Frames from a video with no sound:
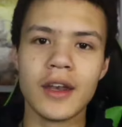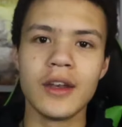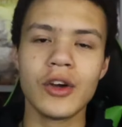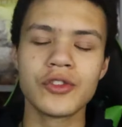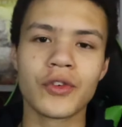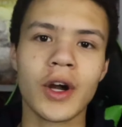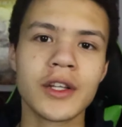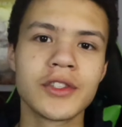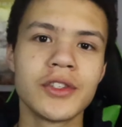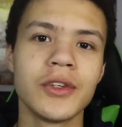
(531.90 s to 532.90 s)

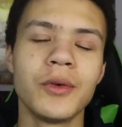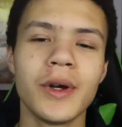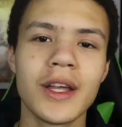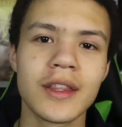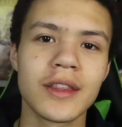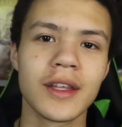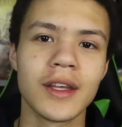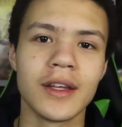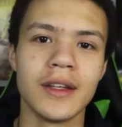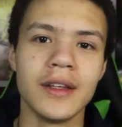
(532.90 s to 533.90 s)
Nosferatu with
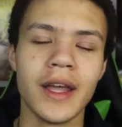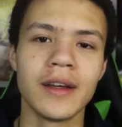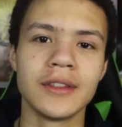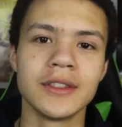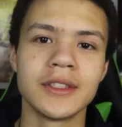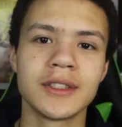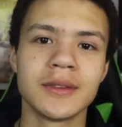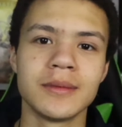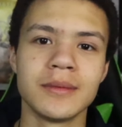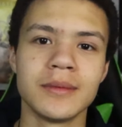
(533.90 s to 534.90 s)
nails
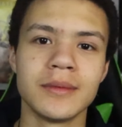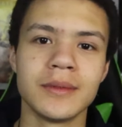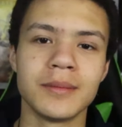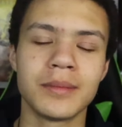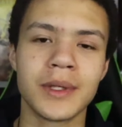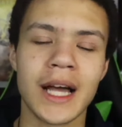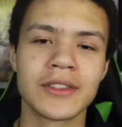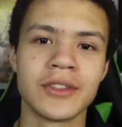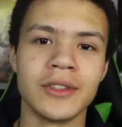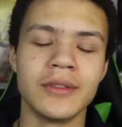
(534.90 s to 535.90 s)

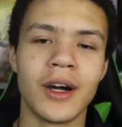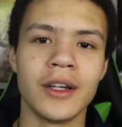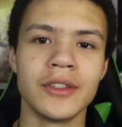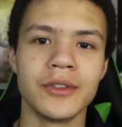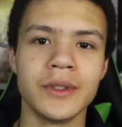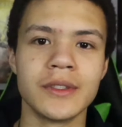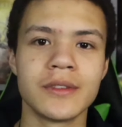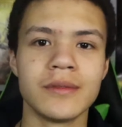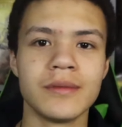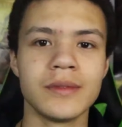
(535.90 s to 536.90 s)
plastered onto his
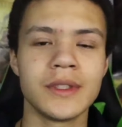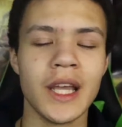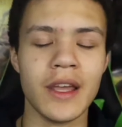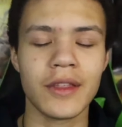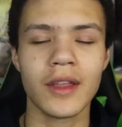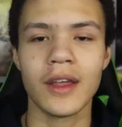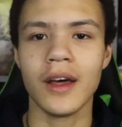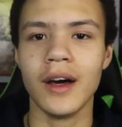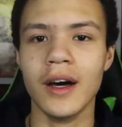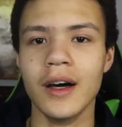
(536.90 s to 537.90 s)
teeth.
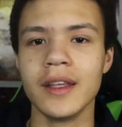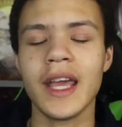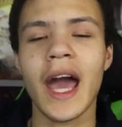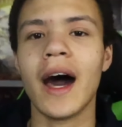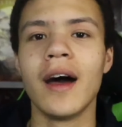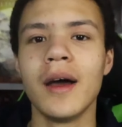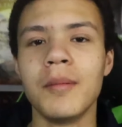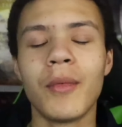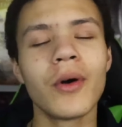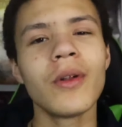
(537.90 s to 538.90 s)
Uh, yeah, Mortal